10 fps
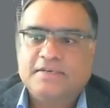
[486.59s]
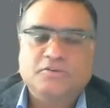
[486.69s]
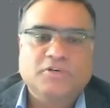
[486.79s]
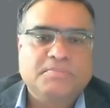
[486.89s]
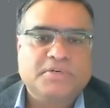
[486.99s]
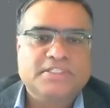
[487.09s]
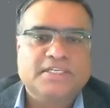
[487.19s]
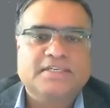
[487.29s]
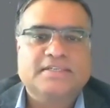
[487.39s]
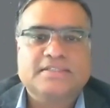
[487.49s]

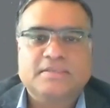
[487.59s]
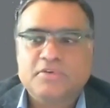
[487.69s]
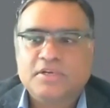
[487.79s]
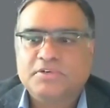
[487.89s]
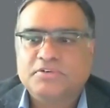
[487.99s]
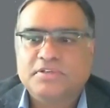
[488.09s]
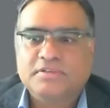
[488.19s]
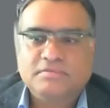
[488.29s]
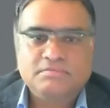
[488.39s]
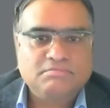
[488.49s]
20% somewhere
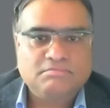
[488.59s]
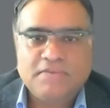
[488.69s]
between